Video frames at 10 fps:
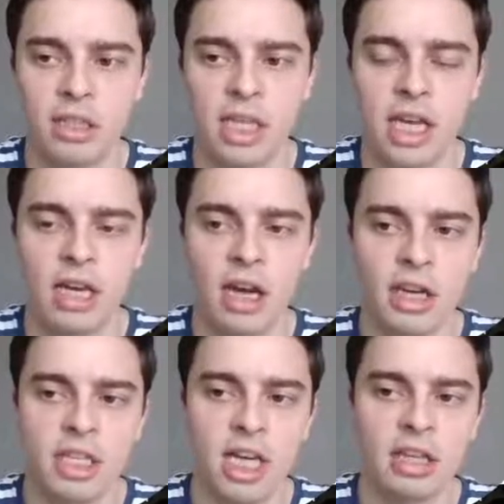ticking and
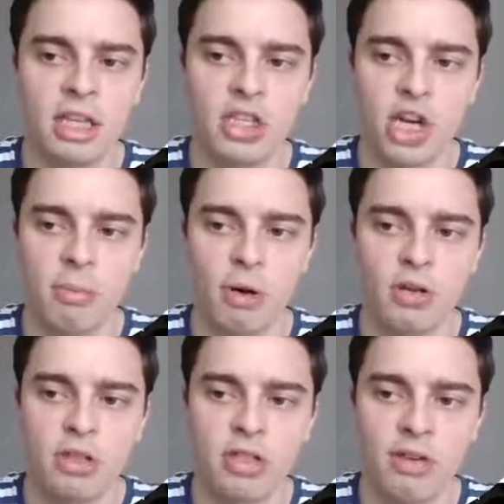unticking these
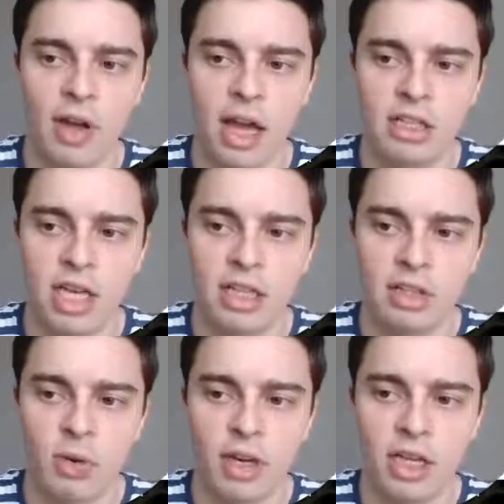checkboxes. So if I untick
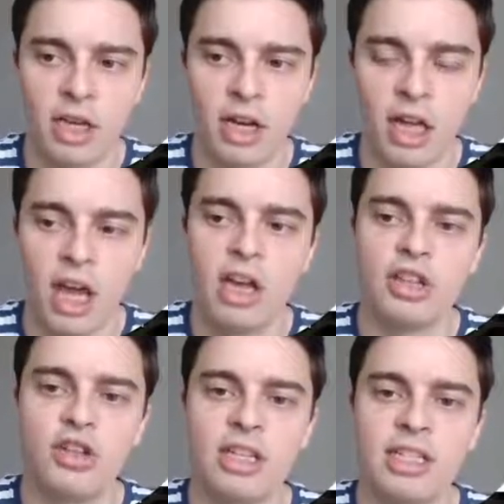this one here,
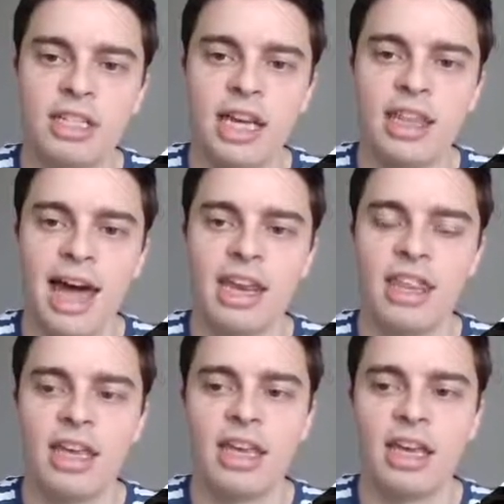you can see that
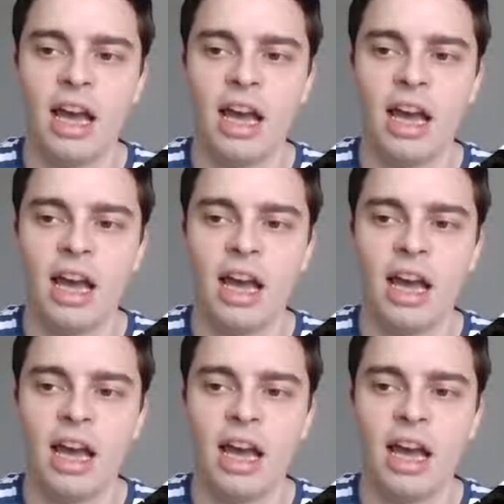the